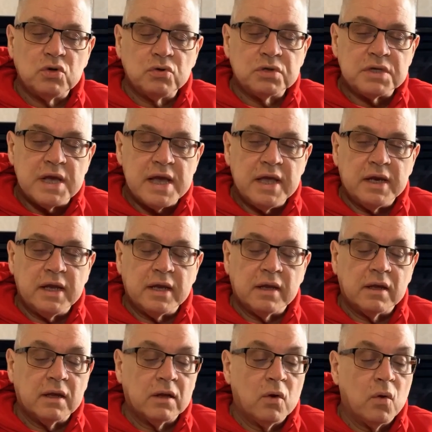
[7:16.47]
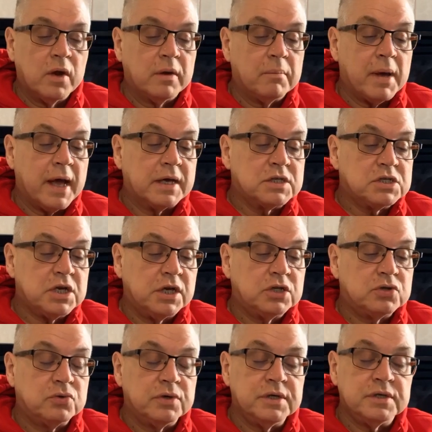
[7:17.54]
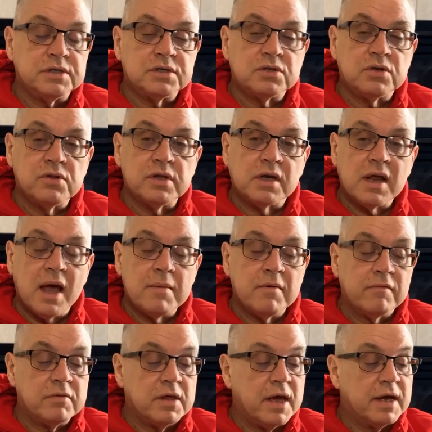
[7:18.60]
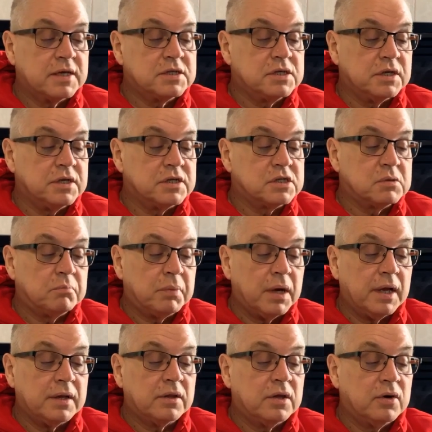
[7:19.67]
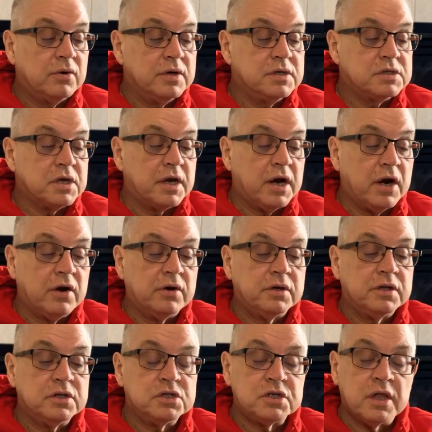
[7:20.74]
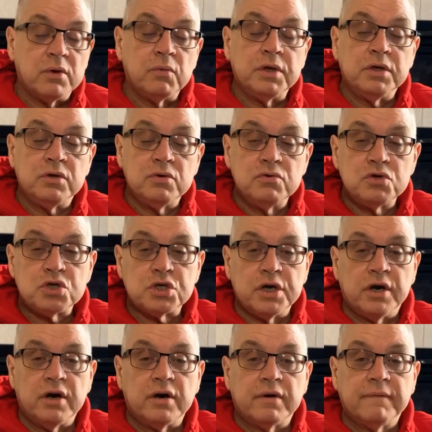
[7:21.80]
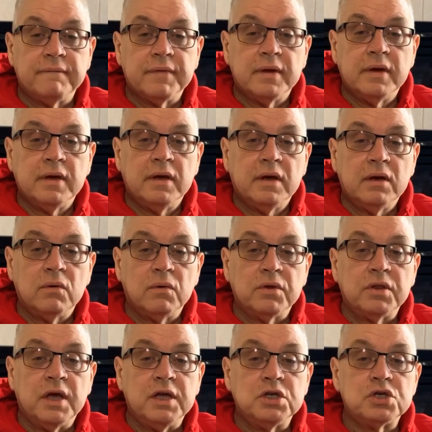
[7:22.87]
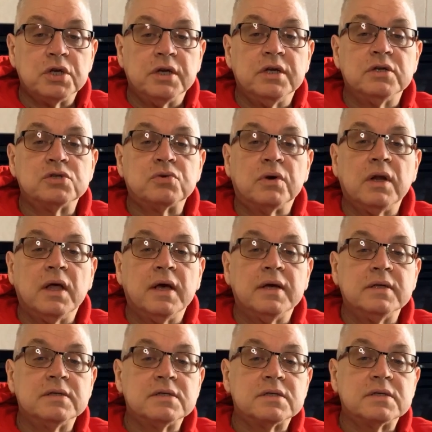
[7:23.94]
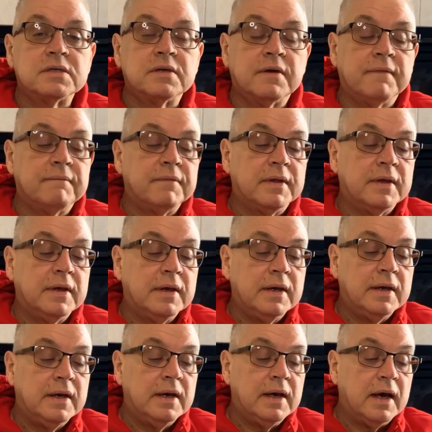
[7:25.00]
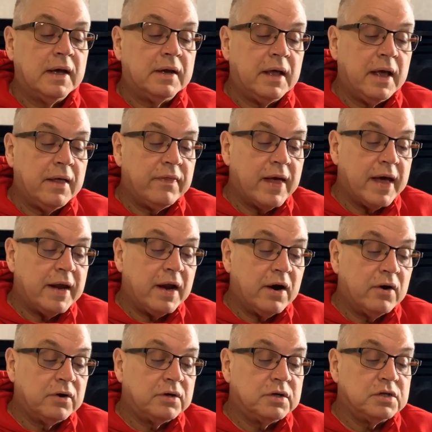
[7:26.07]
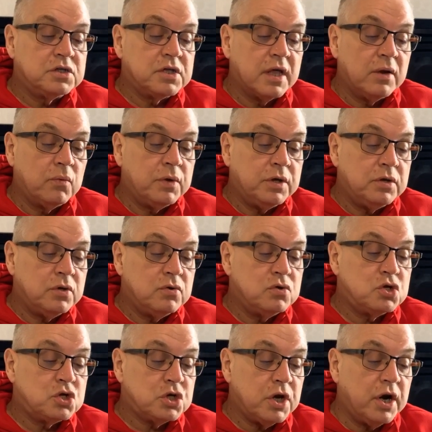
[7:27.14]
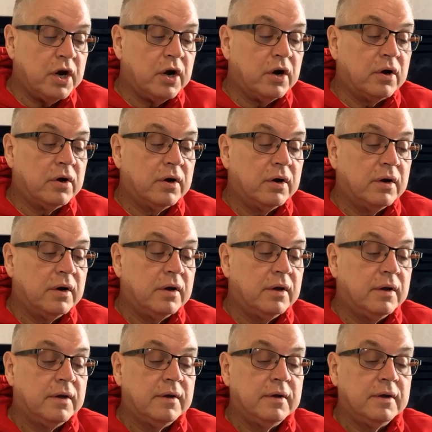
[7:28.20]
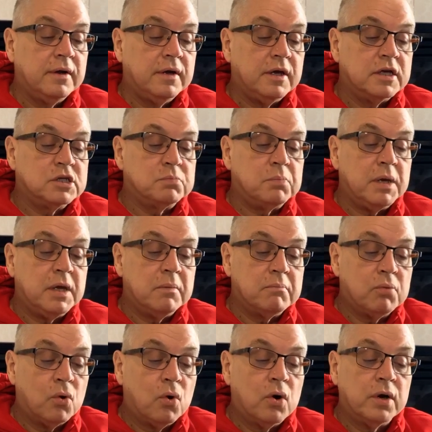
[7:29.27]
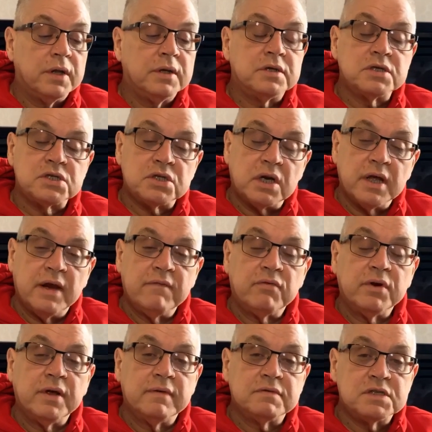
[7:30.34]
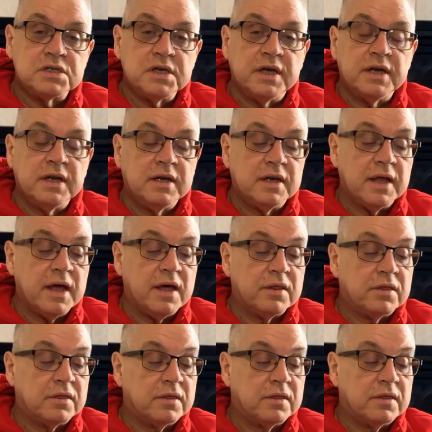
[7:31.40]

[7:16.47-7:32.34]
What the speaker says: dating going back centuries to the time of the Exodus, but there is a heritage that we do share with ancient Israelites. And that heritage that we do share is being born into slavery of sin and death,